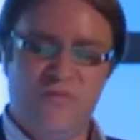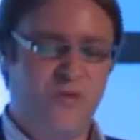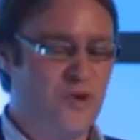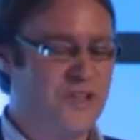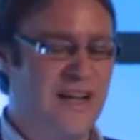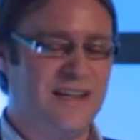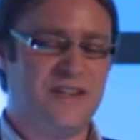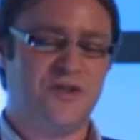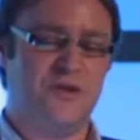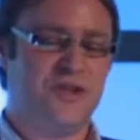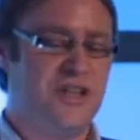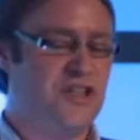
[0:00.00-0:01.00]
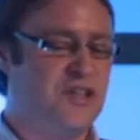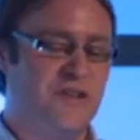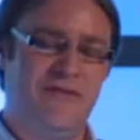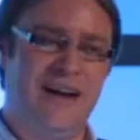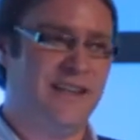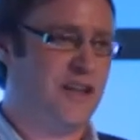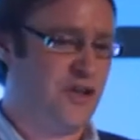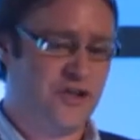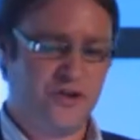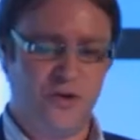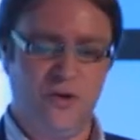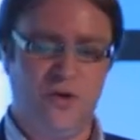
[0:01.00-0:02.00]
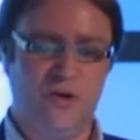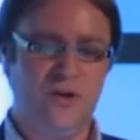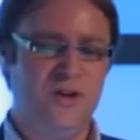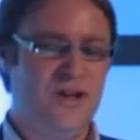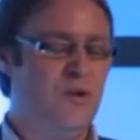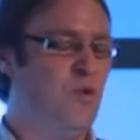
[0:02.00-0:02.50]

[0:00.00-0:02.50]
Functionalities such as finding a store,